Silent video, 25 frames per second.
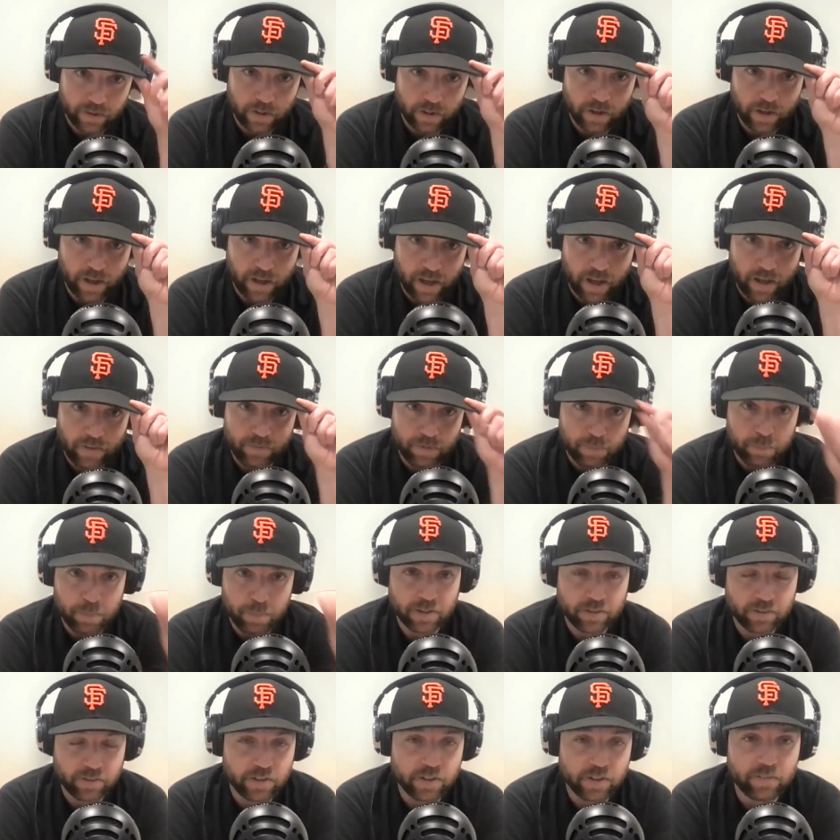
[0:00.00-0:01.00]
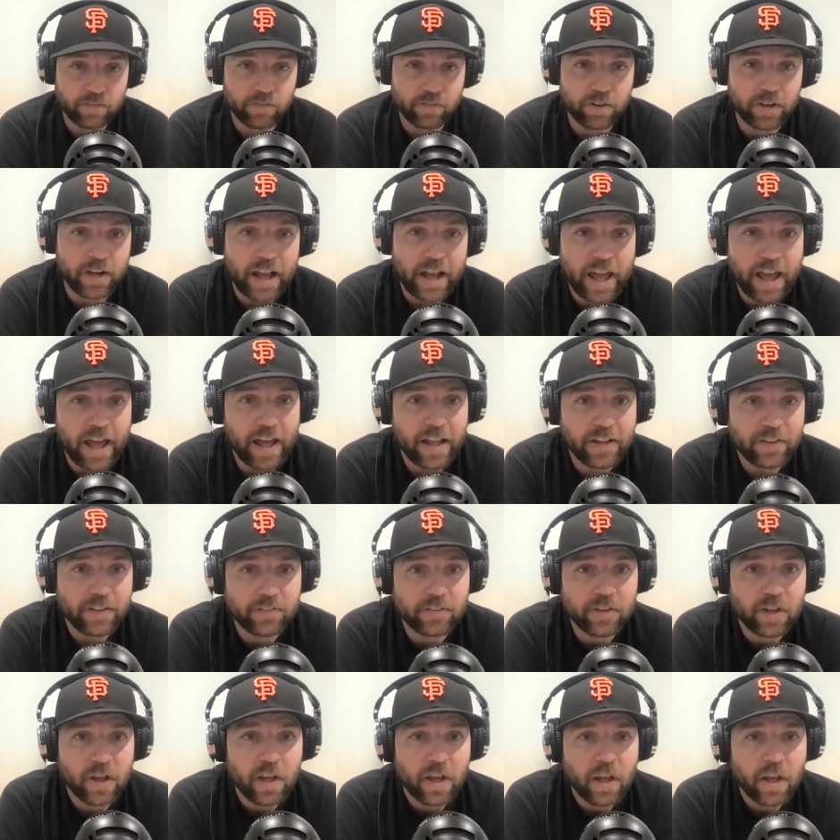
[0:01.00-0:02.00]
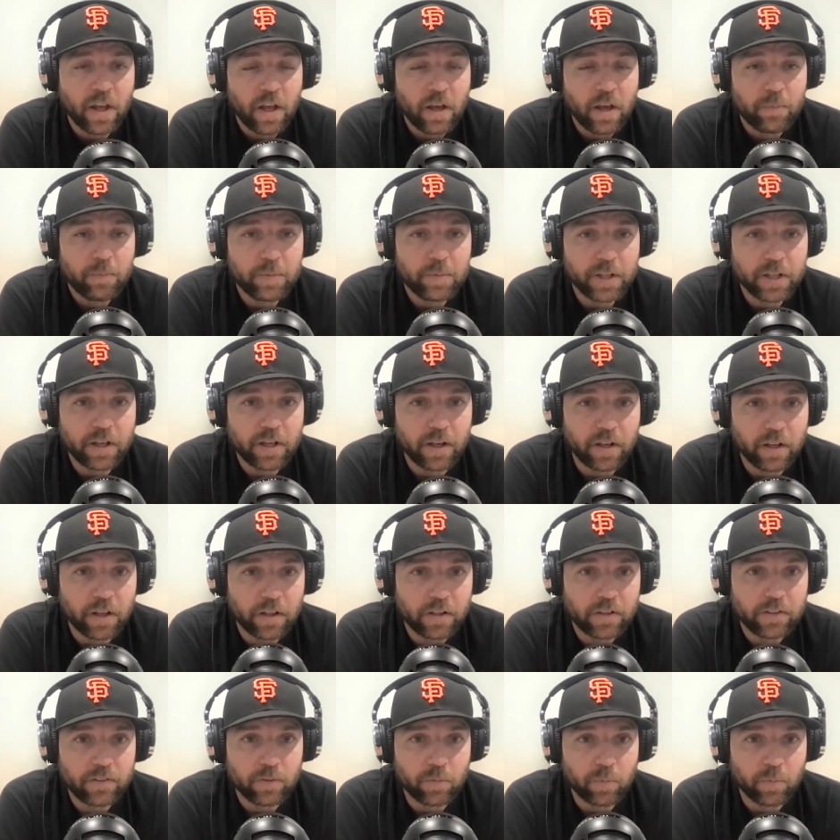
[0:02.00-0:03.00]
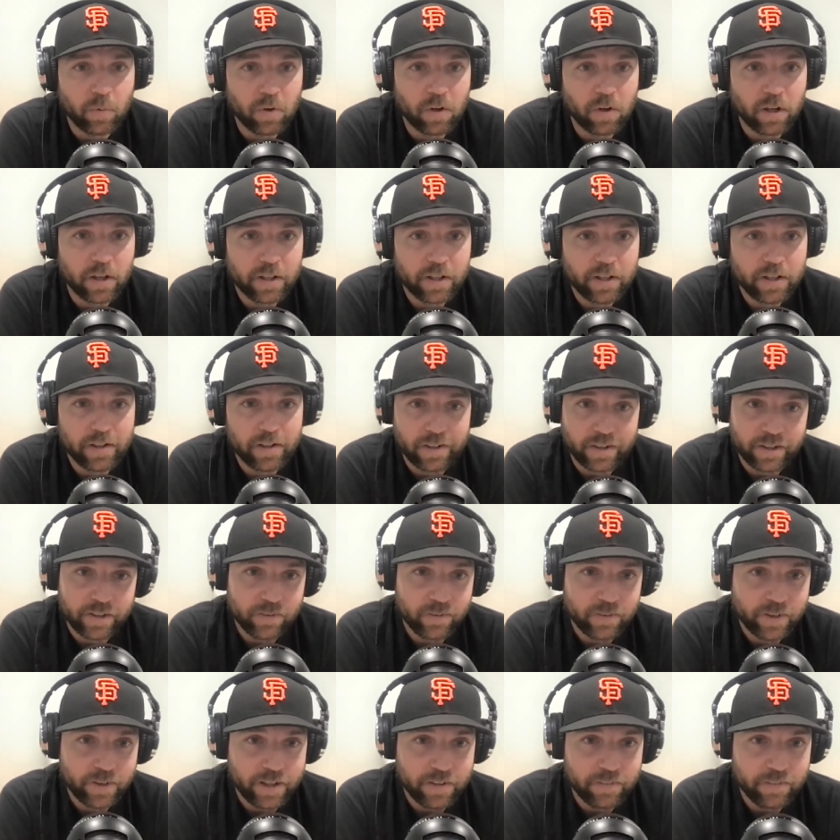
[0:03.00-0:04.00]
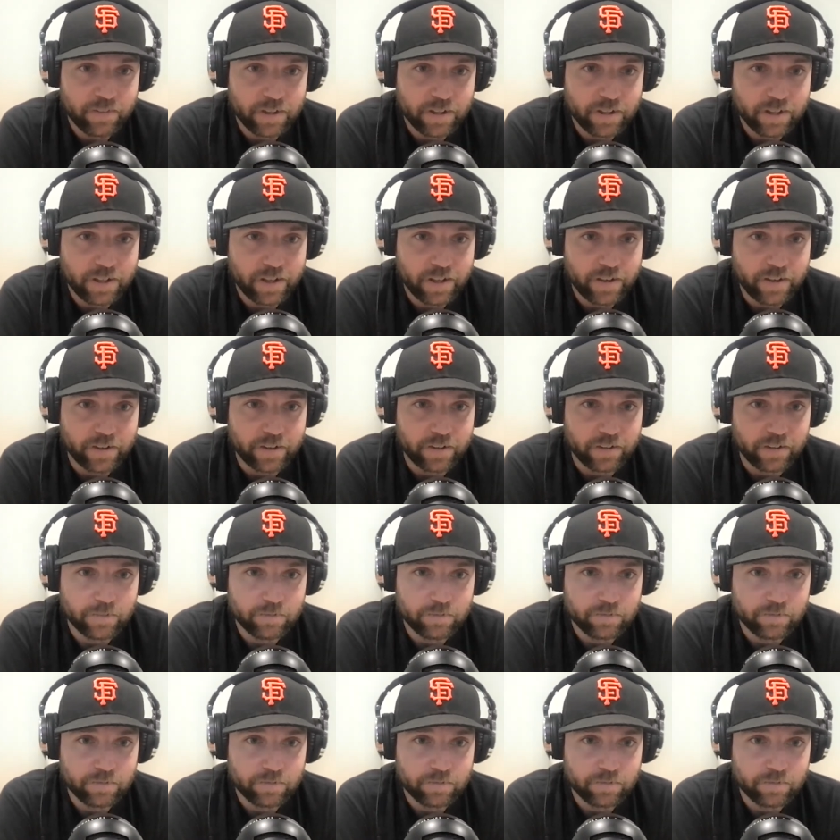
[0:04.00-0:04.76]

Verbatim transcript: I have a bunch of different hats because one, I don't have any hair.